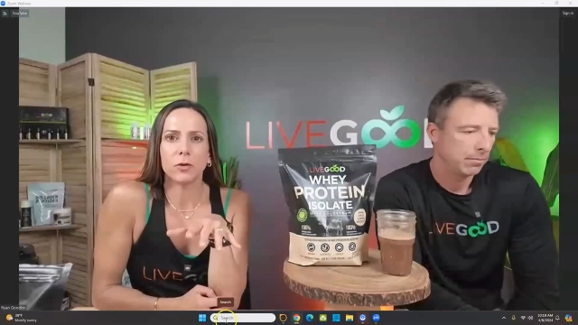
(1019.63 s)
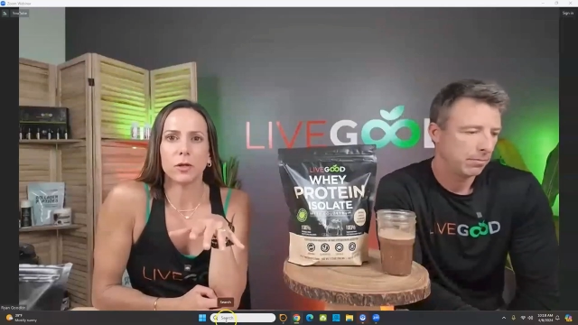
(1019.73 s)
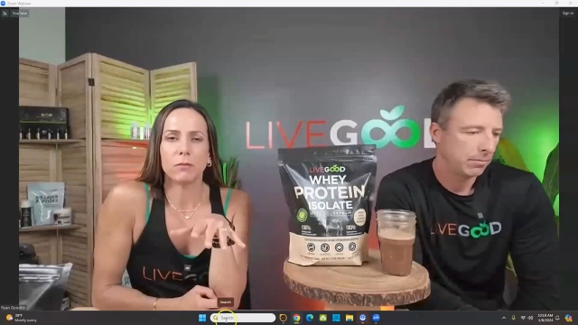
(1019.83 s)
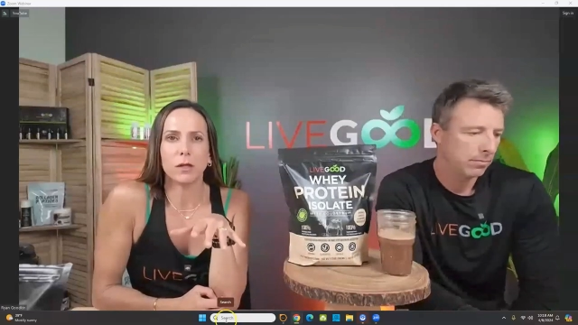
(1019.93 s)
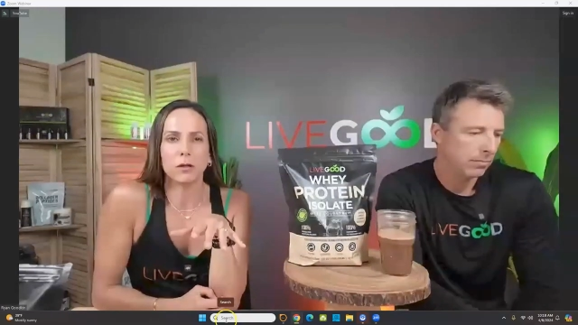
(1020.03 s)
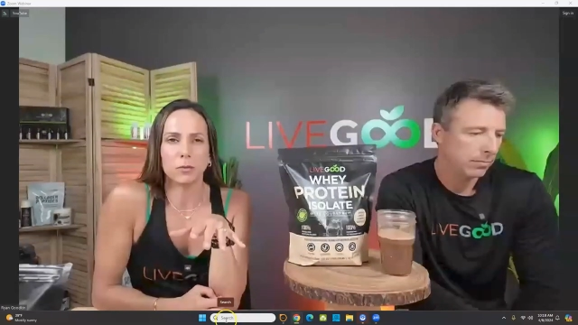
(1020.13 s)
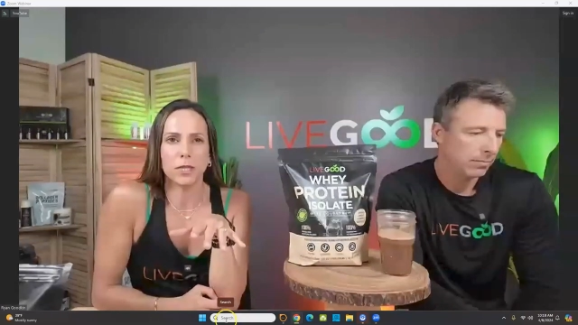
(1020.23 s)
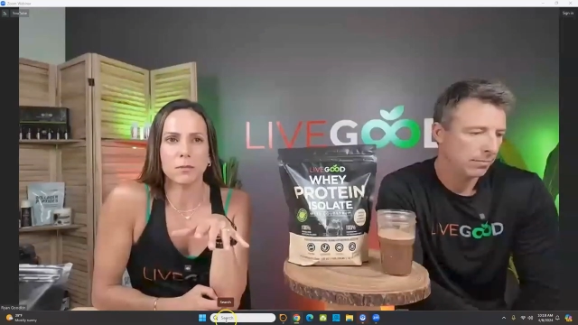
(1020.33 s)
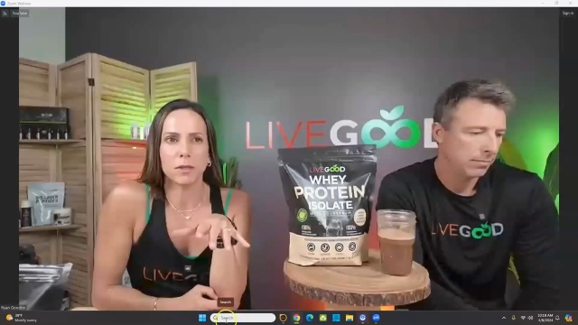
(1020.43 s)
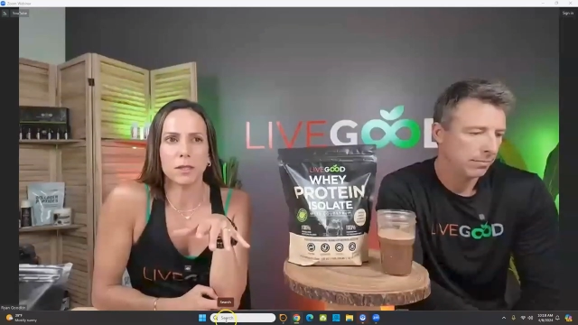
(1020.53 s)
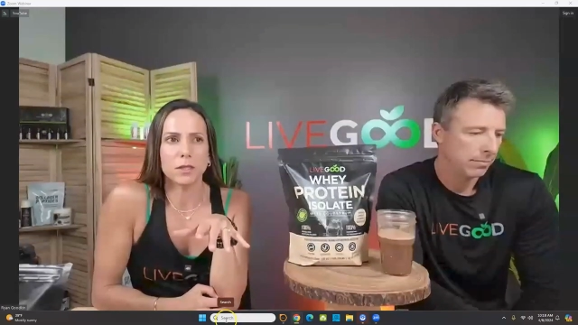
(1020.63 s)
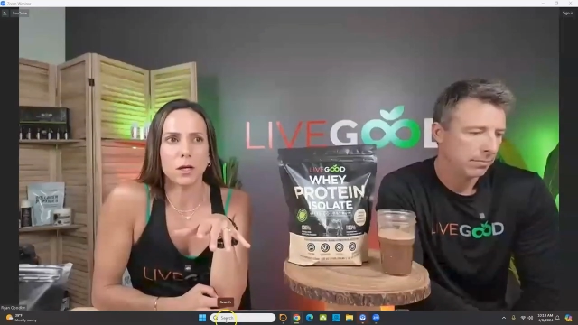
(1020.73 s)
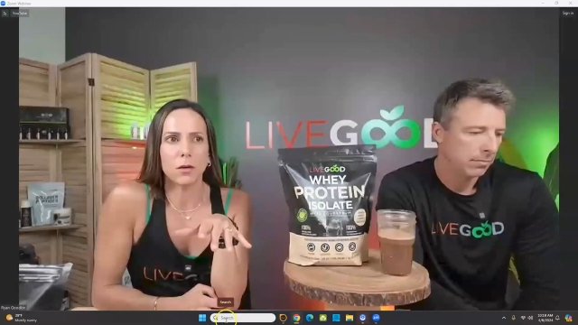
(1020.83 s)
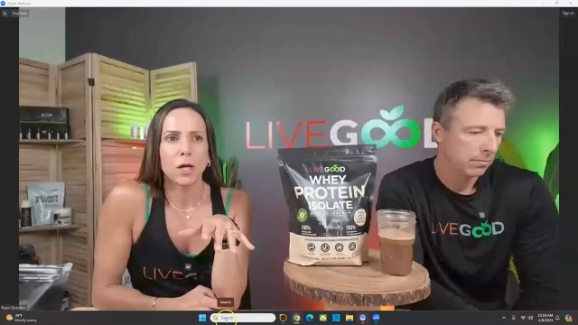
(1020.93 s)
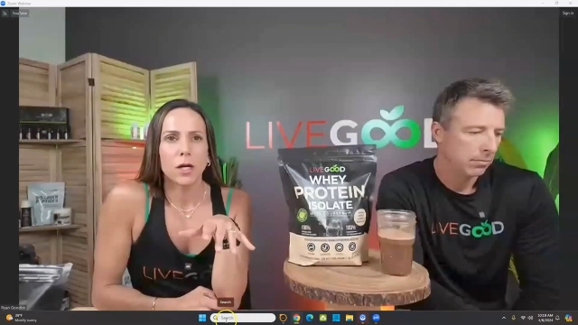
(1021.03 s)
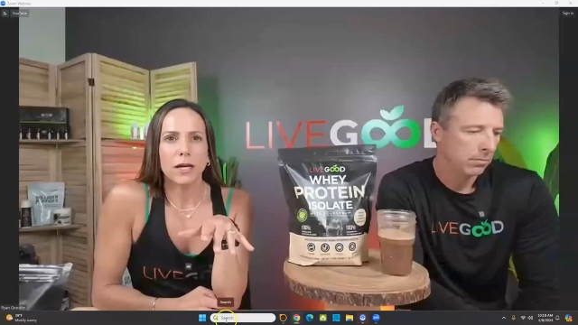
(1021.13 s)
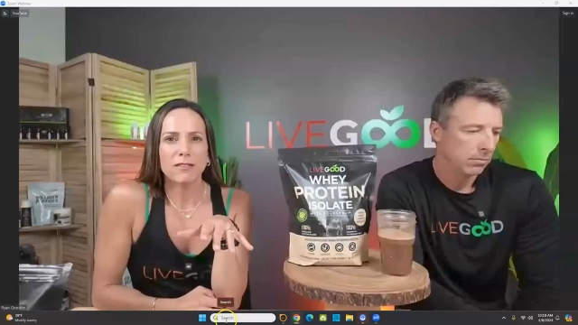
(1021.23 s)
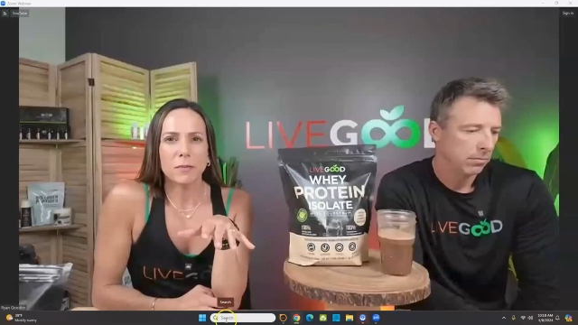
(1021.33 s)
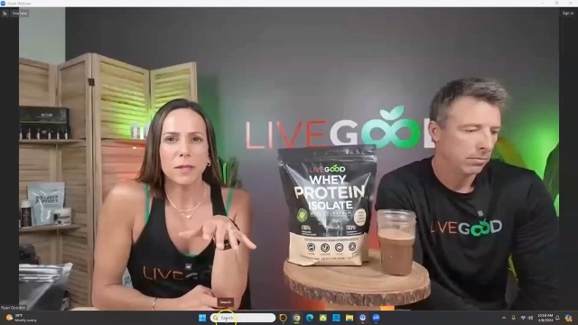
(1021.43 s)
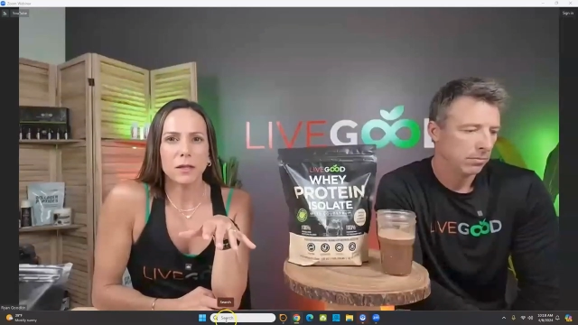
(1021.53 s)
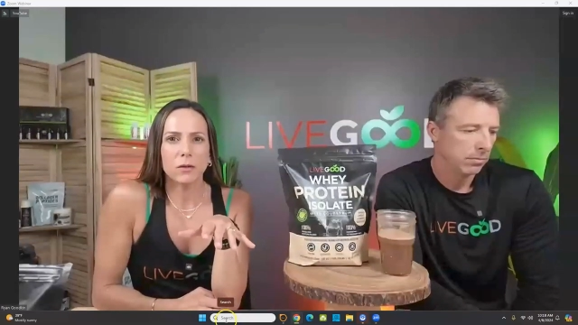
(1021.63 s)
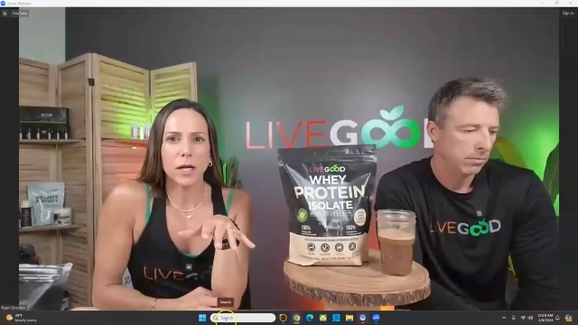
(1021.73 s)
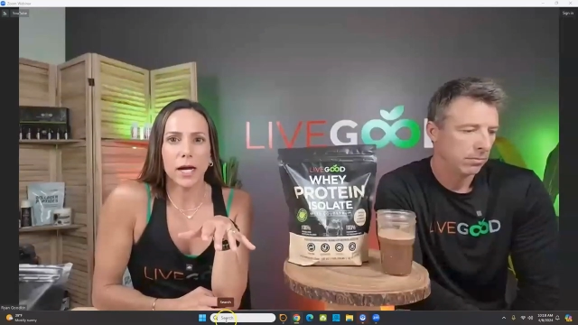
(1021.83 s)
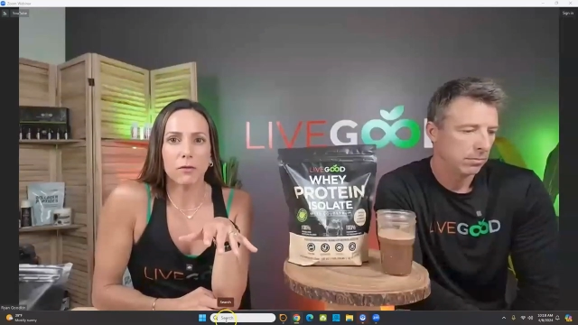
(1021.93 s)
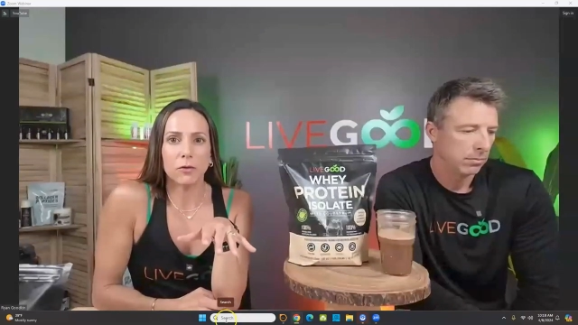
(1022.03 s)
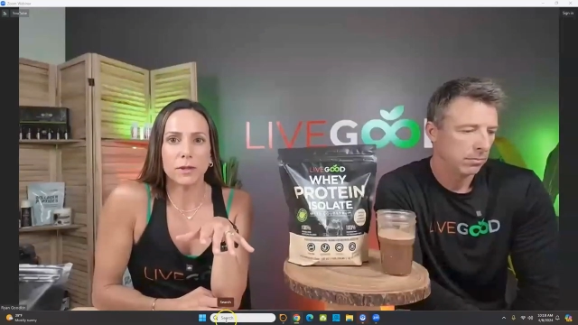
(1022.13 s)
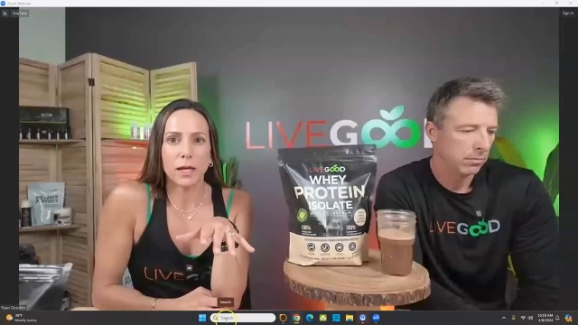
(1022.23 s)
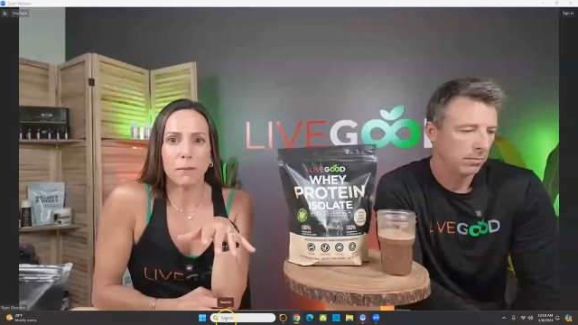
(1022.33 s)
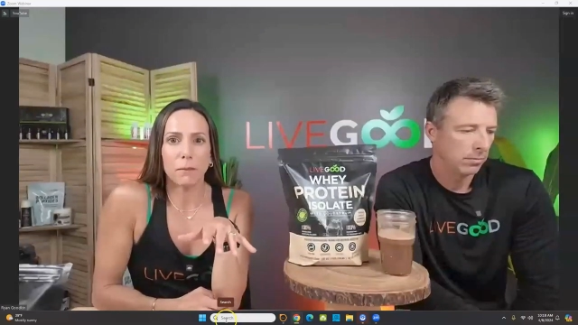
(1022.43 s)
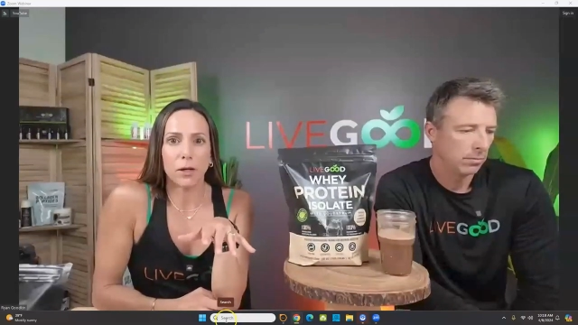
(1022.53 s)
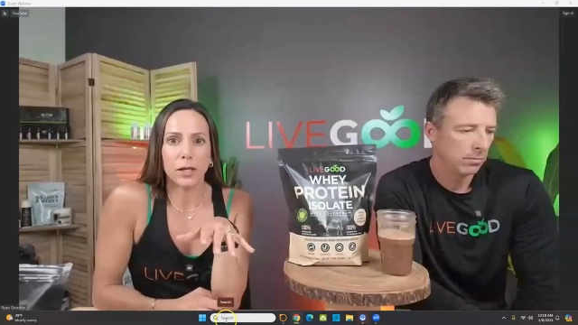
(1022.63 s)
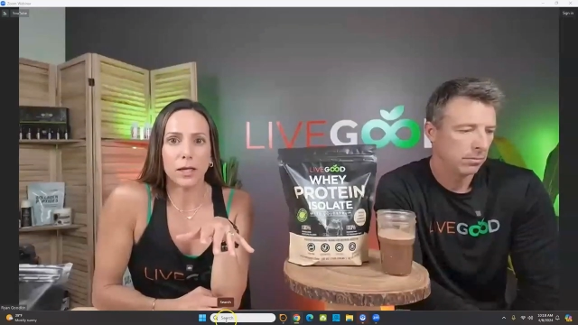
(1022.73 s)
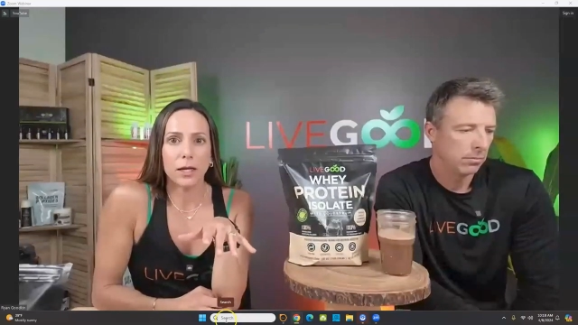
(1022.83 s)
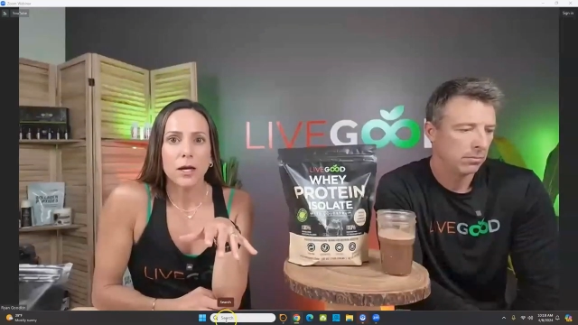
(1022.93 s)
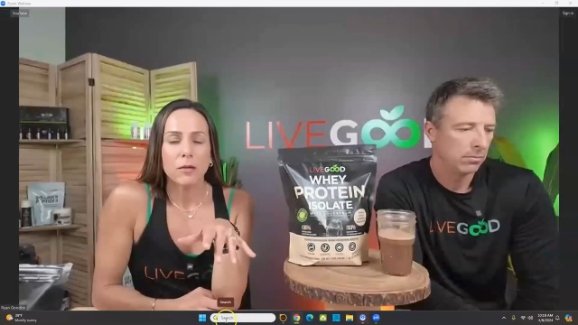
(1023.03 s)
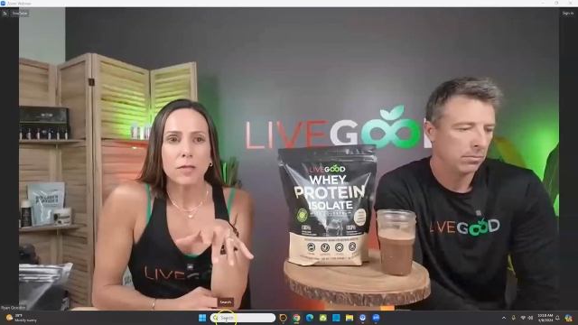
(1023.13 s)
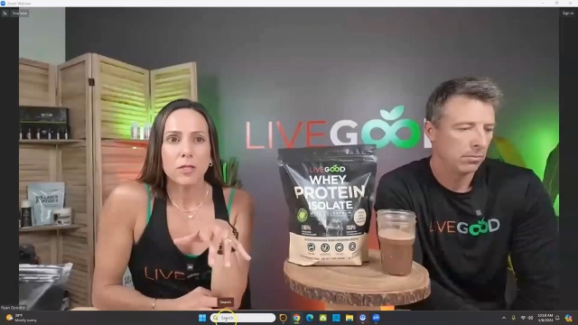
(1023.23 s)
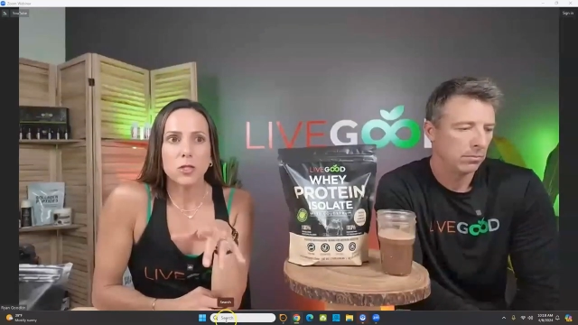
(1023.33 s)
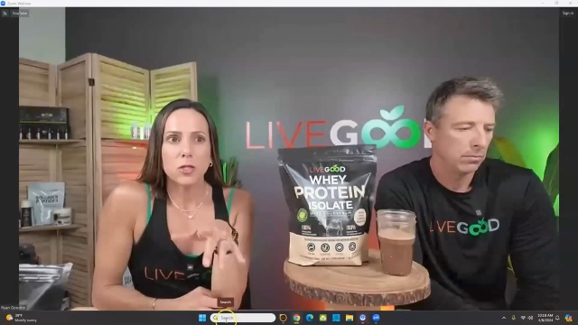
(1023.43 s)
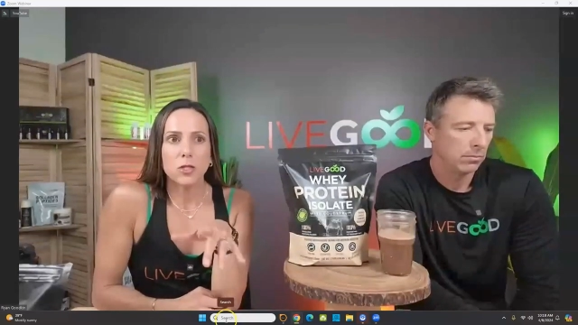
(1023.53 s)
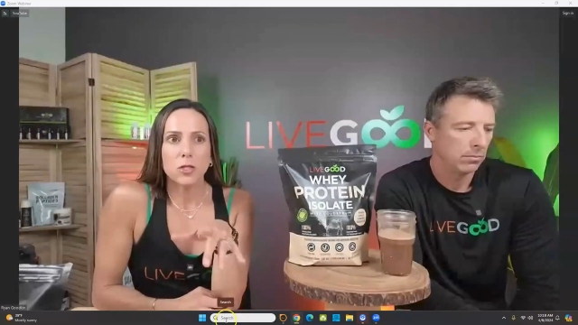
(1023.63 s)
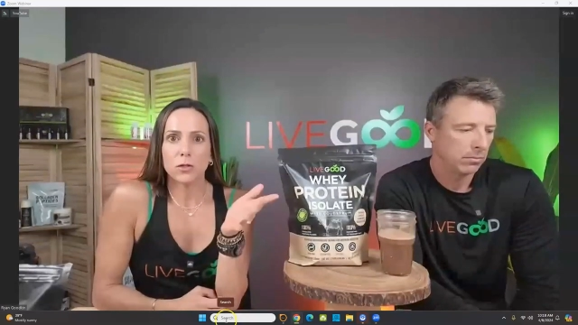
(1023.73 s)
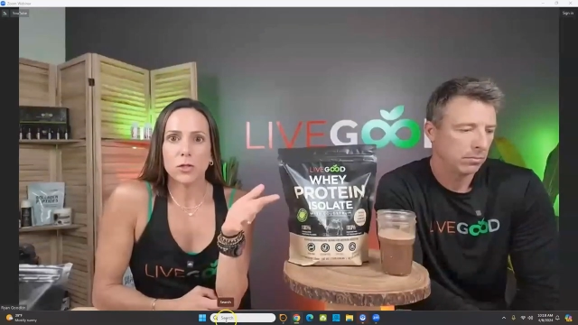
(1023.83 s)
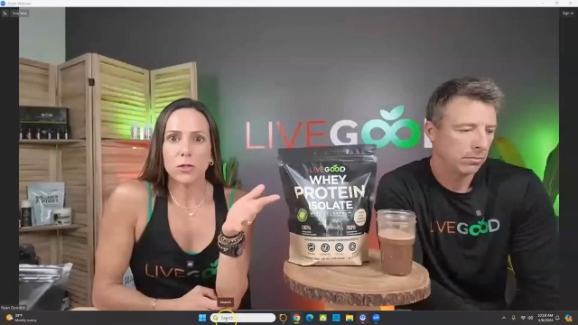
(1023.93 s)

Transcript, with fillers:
Speaker 1: for meal replacements. So you have to be a little careful with that marketing because you might go